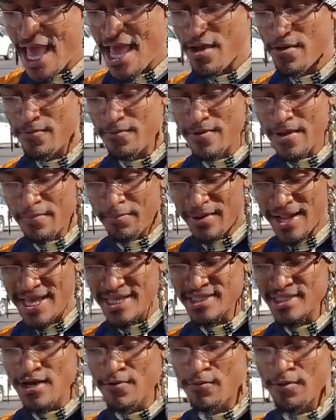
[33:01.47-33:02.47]
a, a
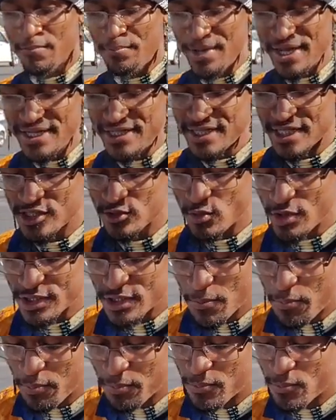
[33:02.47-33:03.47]
place of repentance
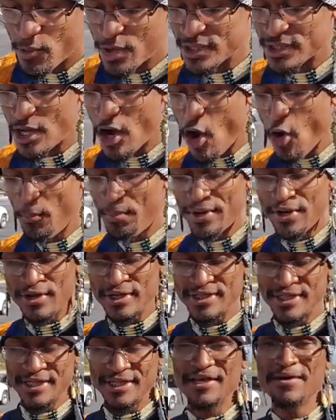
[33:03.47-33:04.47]
was a, was open
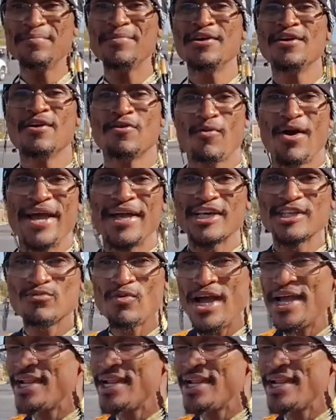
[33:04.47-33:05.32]
unto them, right? Because